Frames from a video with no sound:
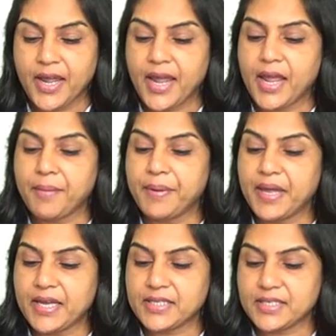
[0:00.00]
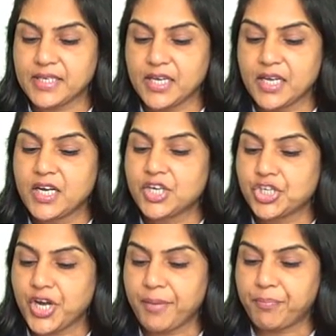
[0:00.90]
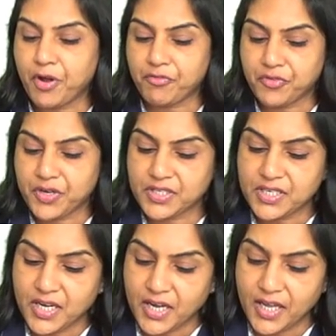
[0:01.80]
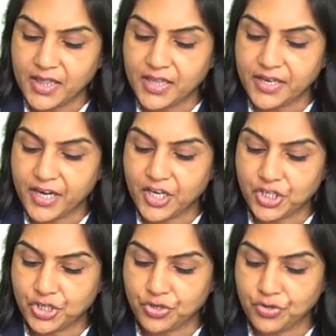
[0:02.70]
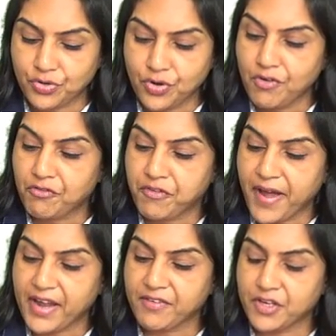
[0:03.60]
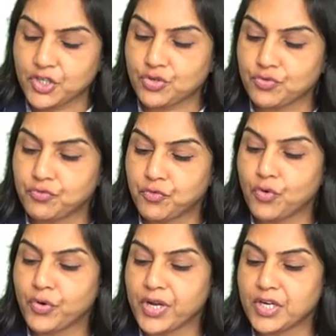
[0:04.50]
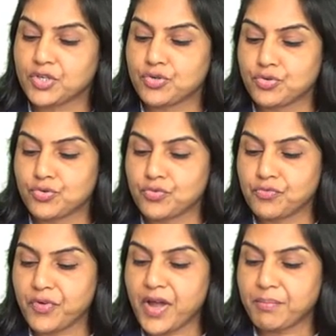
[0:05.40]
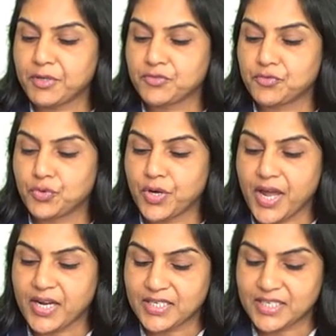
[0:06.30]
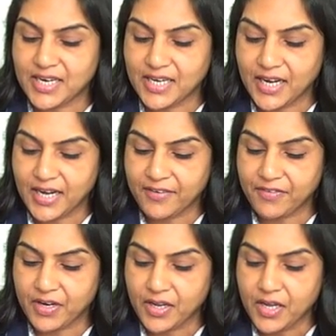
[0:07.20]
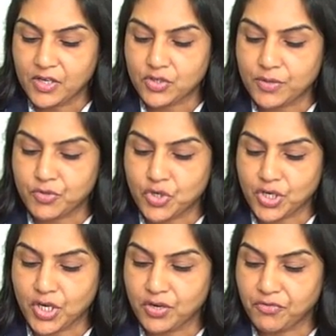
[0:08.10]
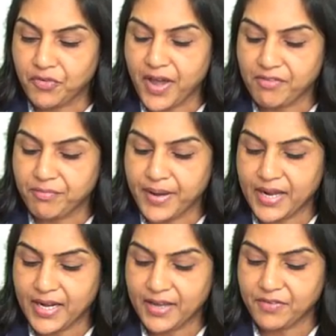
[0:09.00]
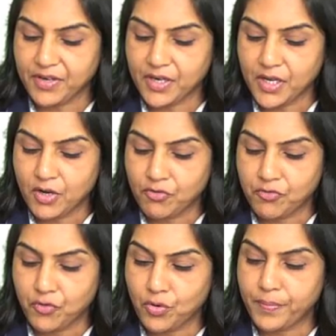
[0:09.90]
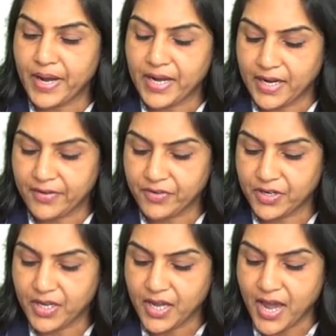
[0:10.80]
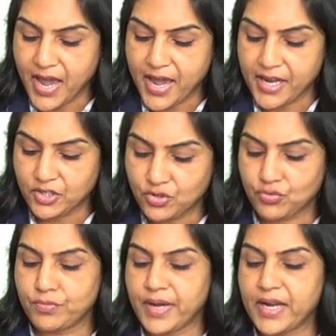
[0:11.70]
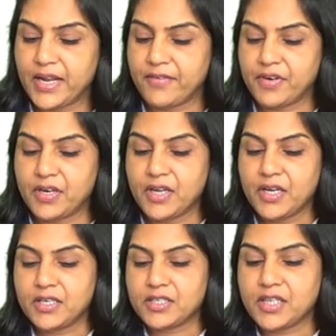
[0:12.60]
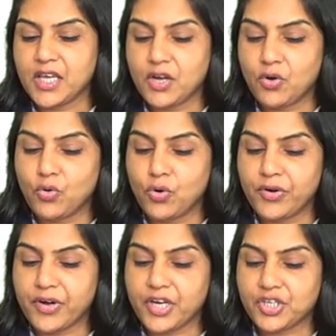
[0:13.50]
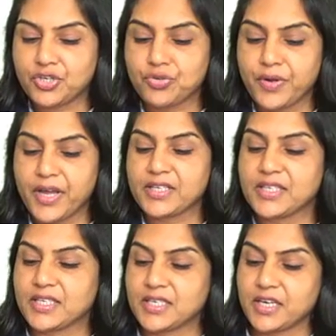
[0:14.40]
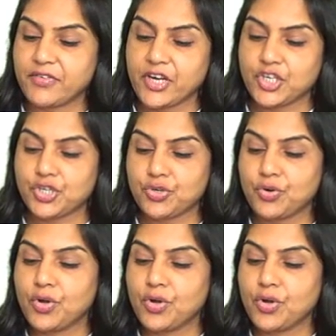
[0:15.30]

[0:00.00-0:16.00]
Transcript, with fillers: A, B, and C share profits in the ratio 5 is to 4 is to 2. 5 plus 4, 9, 10, 11. So I'm talking of 5 by 11, 4 by 11 and 2 by 11 is the old ratio, existing ratio.